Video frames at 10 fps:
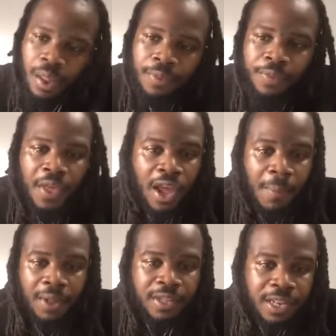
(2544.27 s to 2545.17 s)
The thing
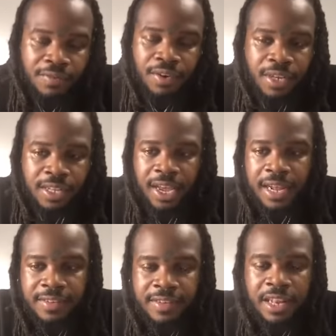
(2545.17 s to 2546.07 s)
about the liver, again,
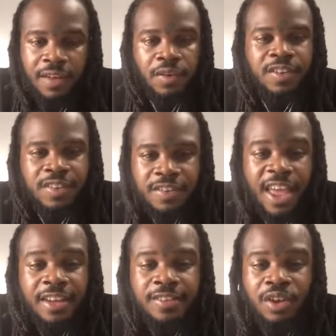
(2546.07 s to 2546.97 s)
is the liver just
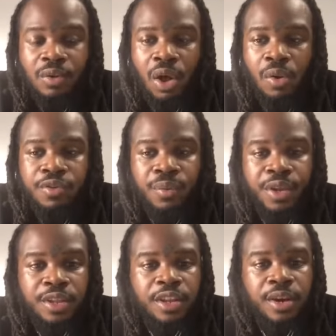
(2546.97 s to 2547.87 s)
takes so long to
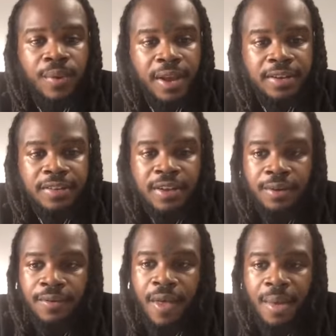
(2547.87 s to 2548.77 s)
regenerate
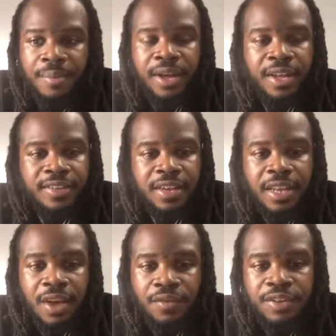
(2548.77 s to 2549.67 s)
itself because the
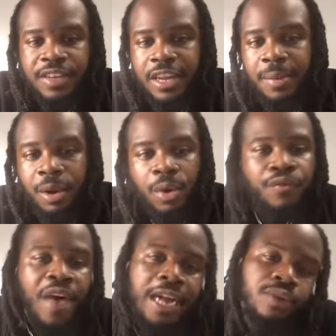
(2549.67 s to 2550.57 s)
liver is the chemical
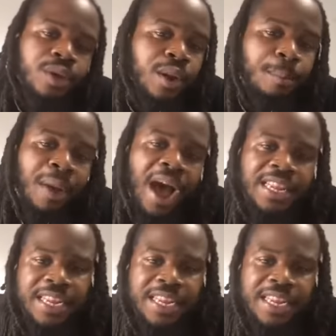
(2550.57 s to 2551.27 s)
factory of the body.